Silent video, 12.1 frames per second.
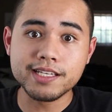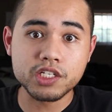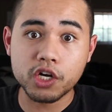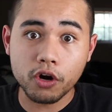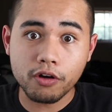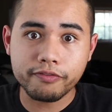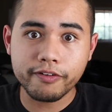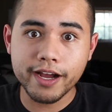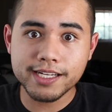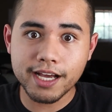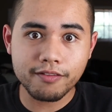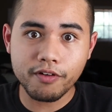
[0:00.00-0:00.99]

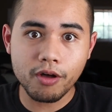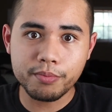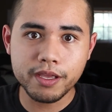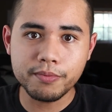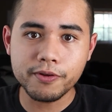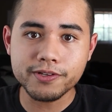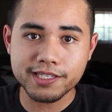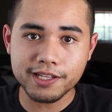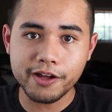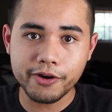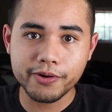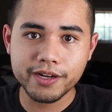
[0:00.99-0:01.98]
girlfriend out of all people,
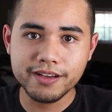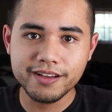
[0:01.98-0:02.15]
Sloane?